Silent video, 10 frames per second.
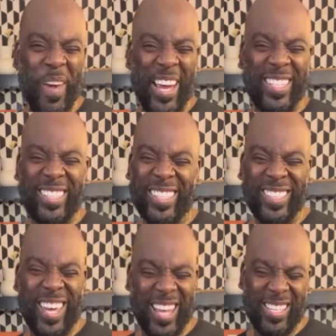paste and
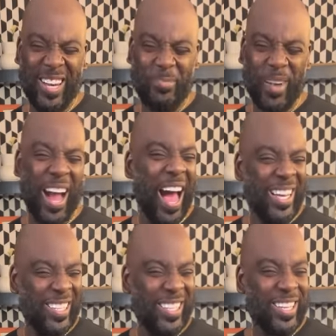ketchup,
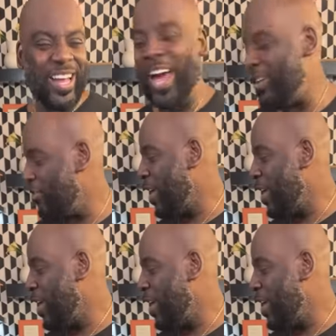kinda? I don't